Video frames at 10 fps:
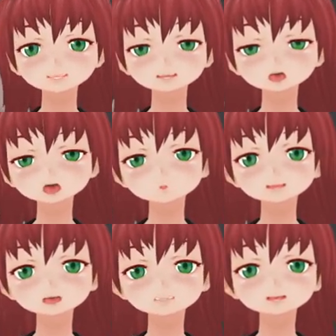And the only
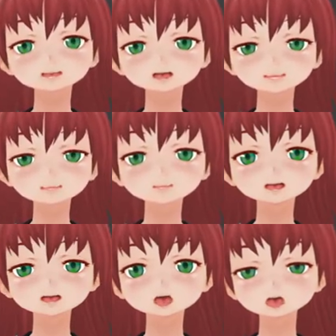downside I can
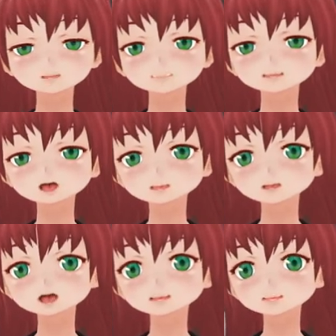think of is the
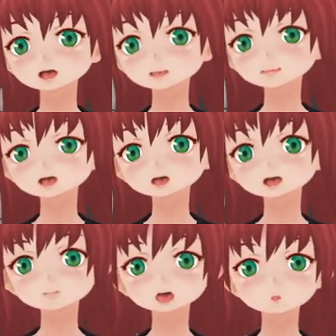VRoid models are not